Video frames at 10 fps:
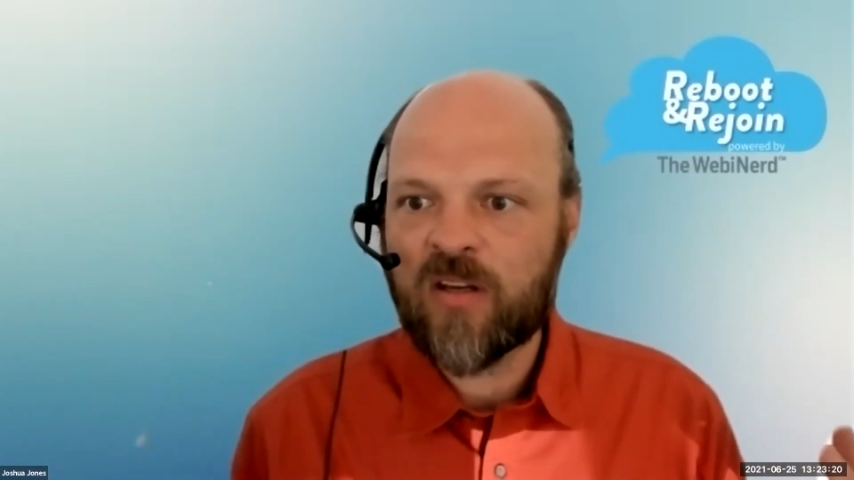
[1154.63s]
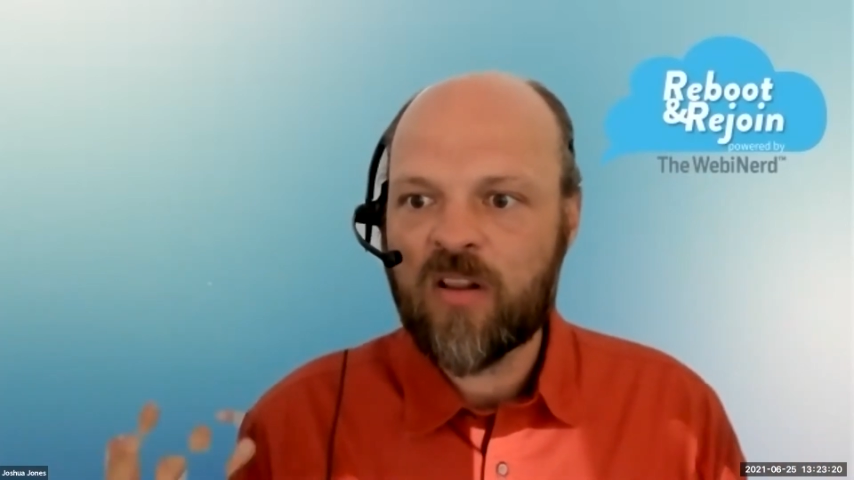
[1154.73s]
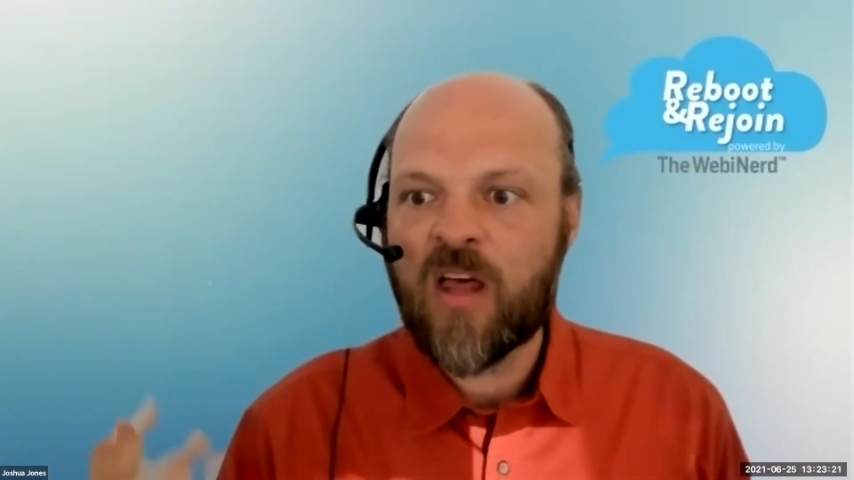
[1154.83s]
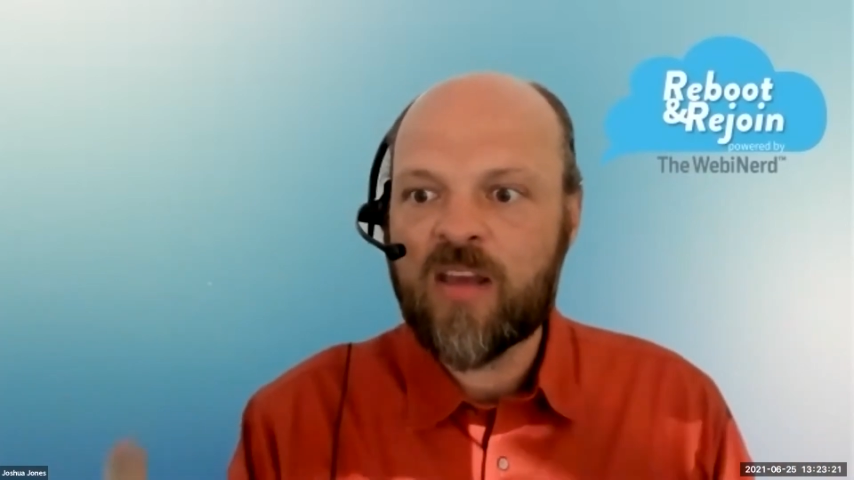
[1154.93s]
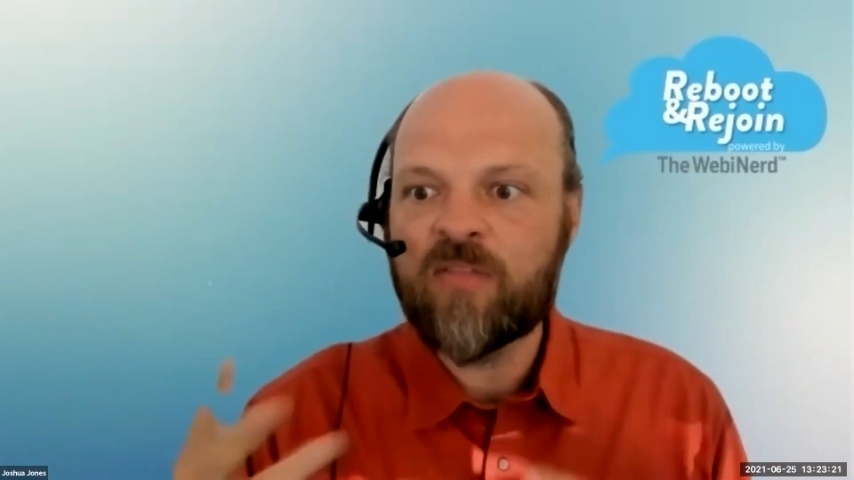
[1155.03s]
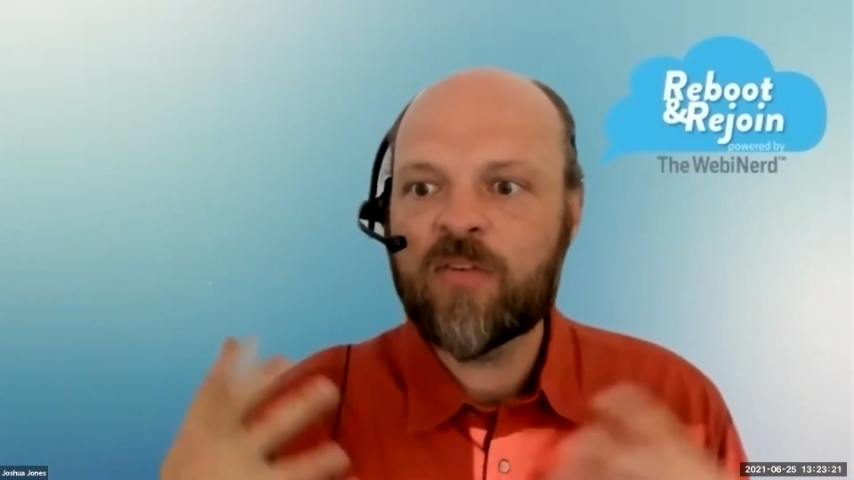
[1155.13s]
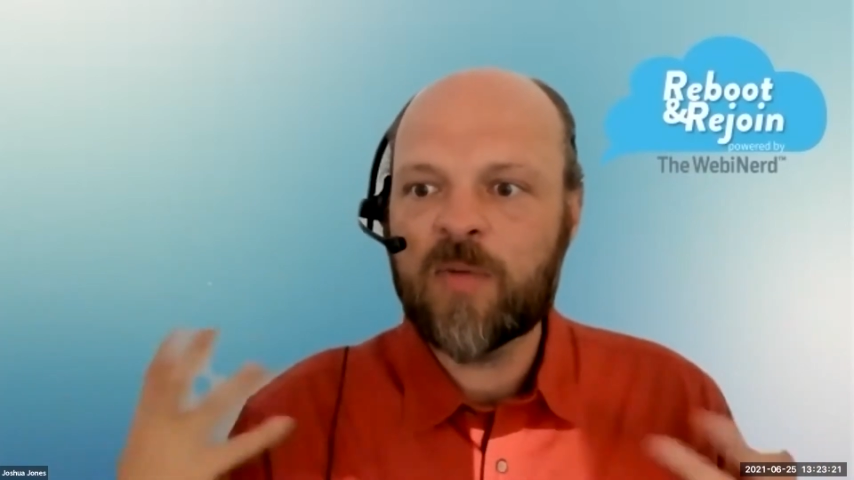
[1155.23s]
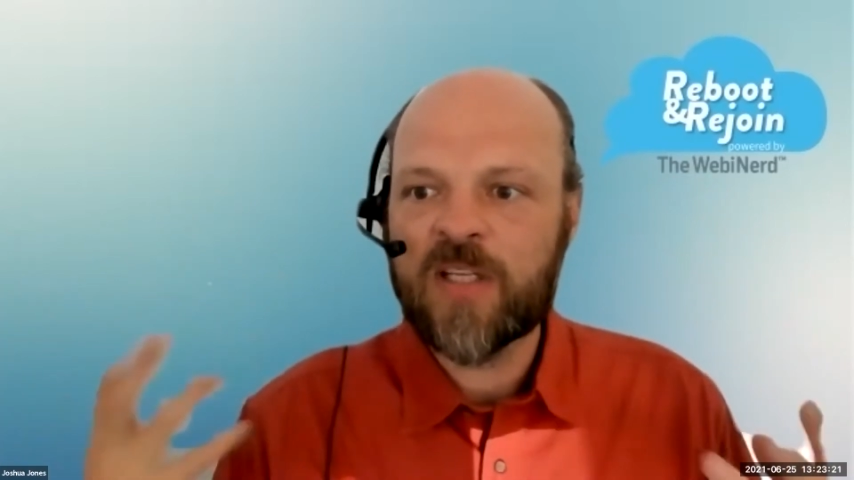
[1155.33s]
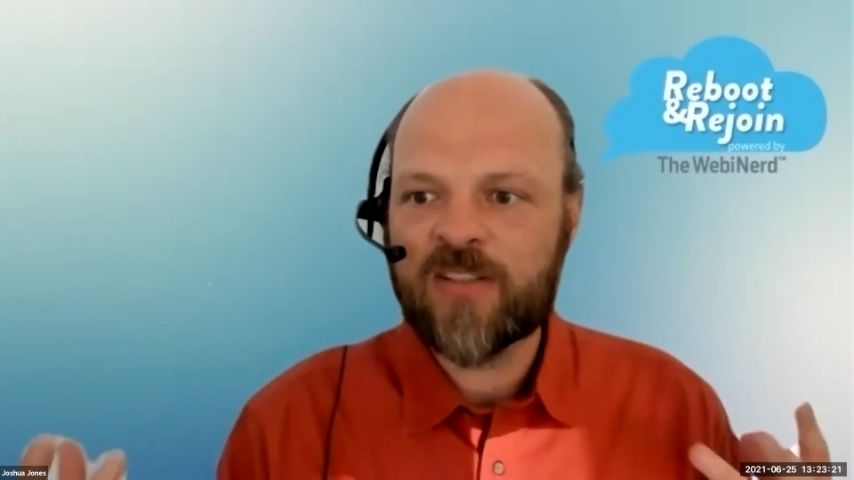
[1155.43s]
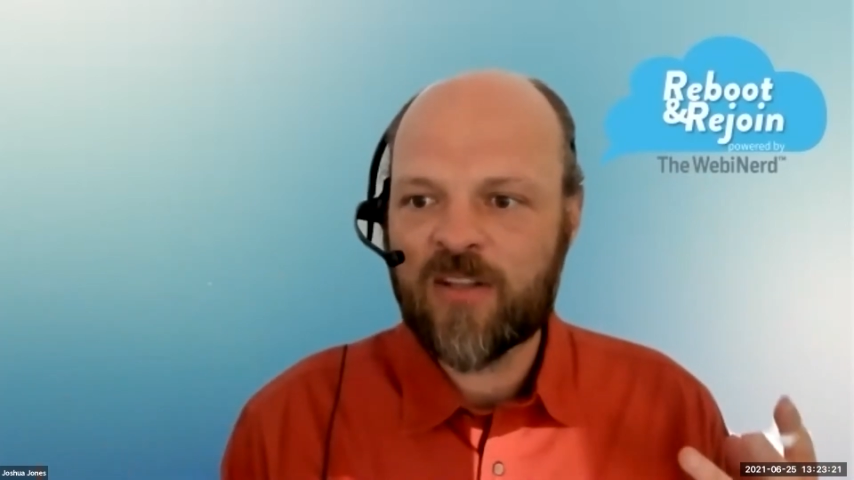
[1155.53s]
a lot of
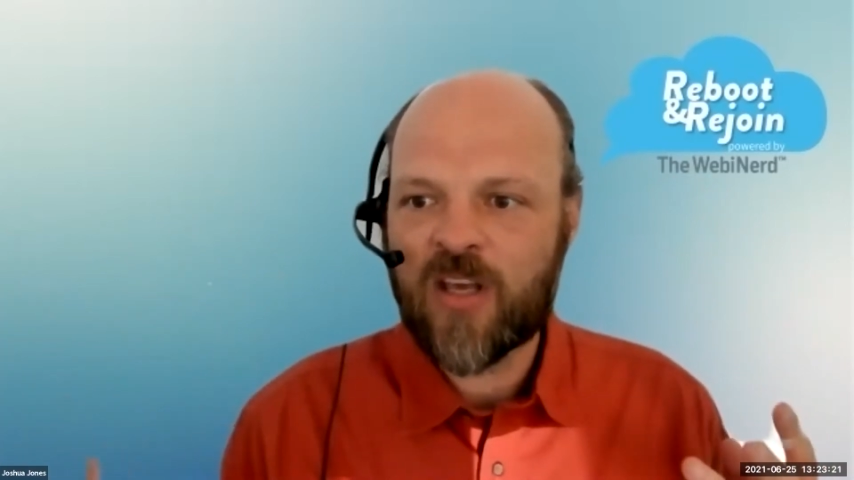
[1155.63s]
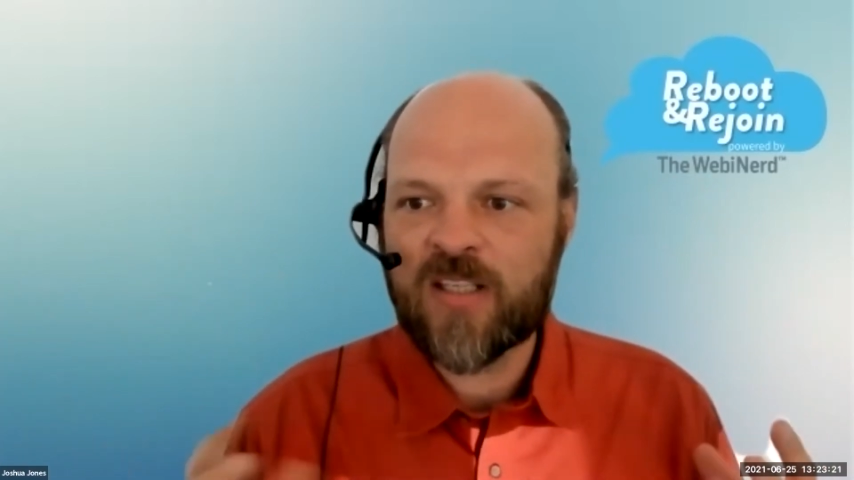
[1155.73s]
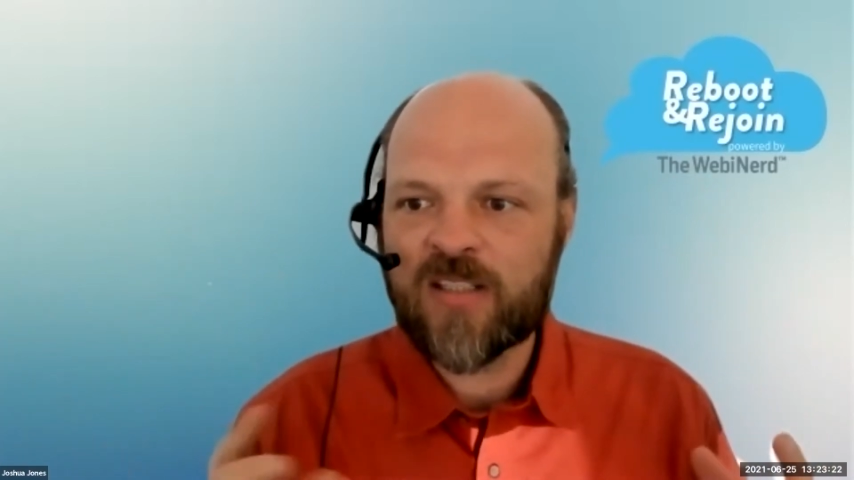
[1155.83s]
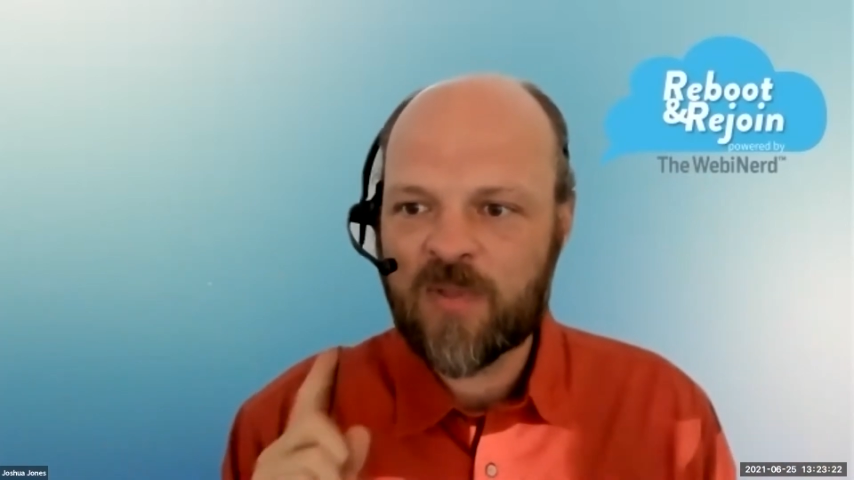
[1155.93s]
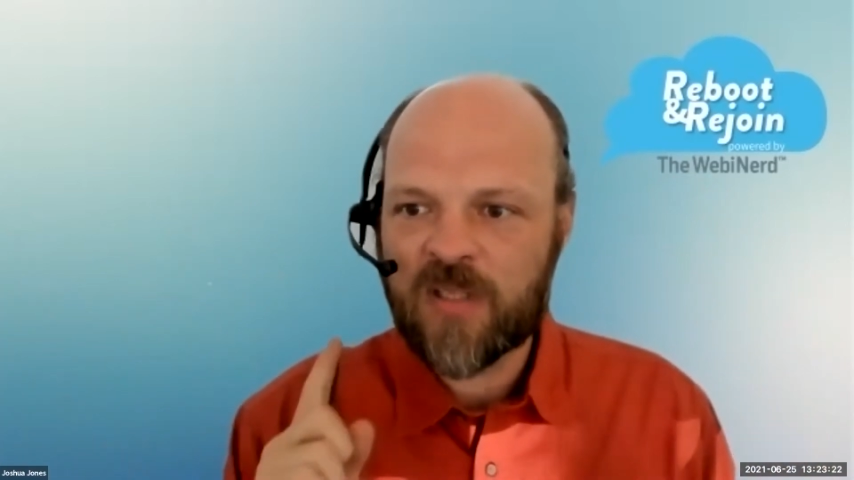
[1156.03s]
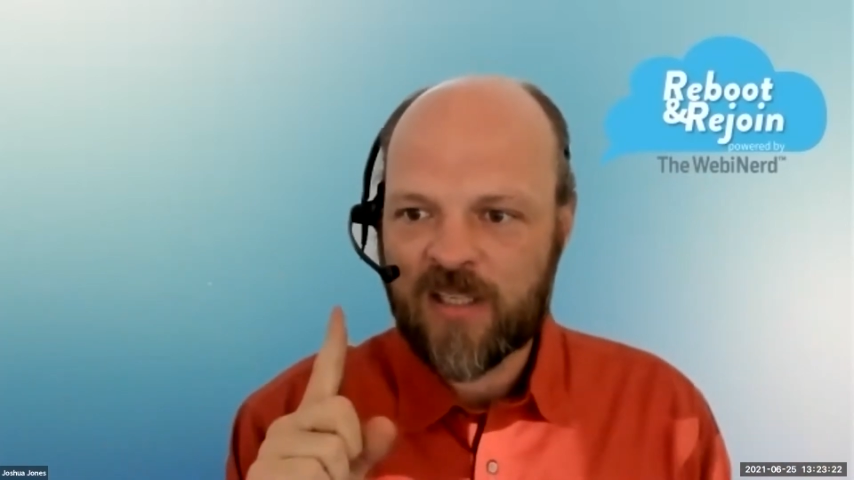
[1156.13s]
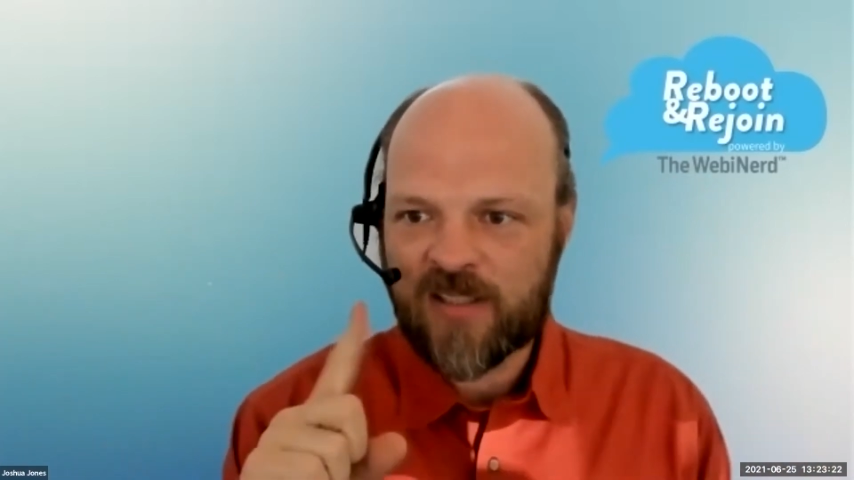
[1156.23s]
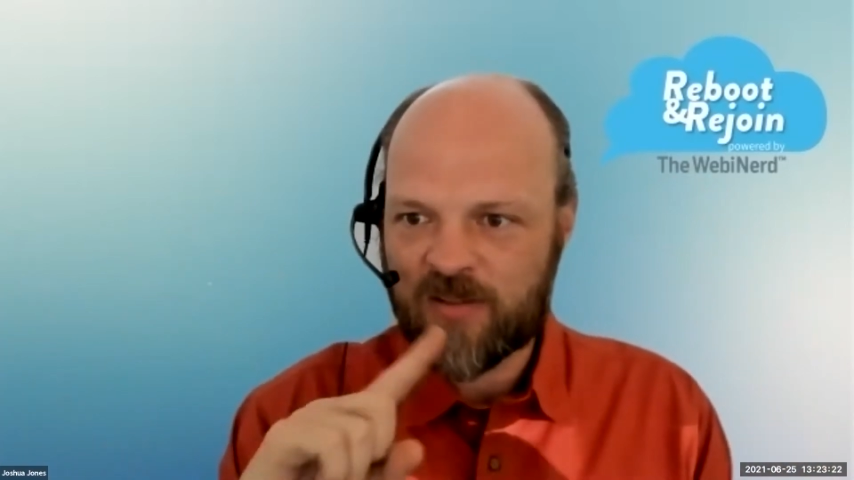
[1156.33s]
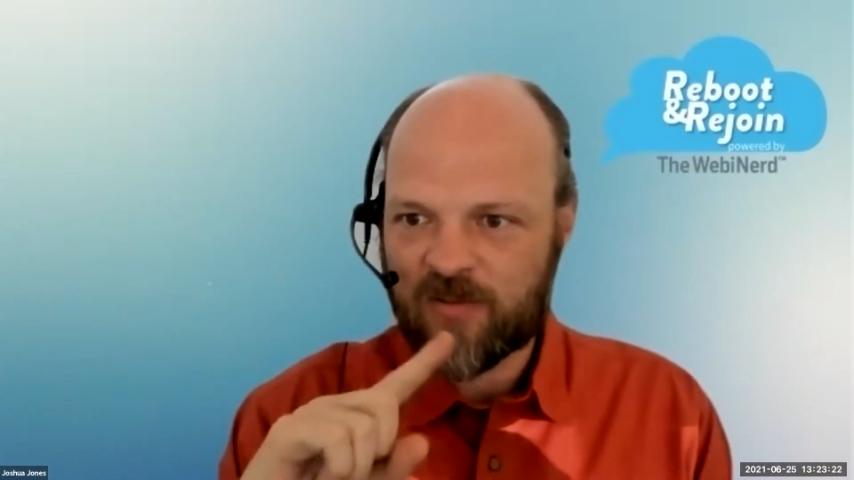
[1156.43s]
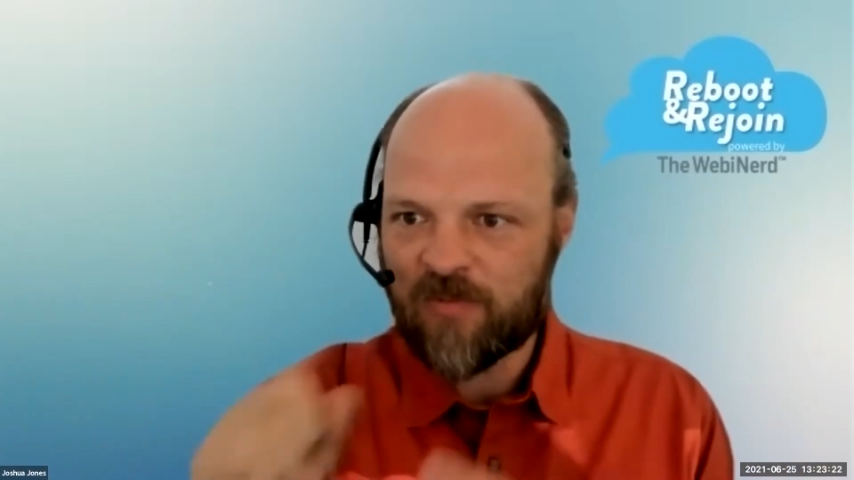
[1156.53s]
information loss
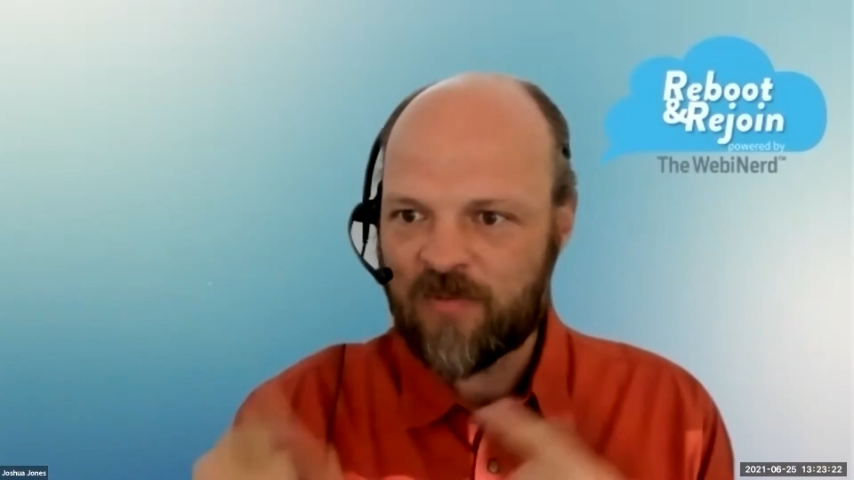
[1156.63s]
because,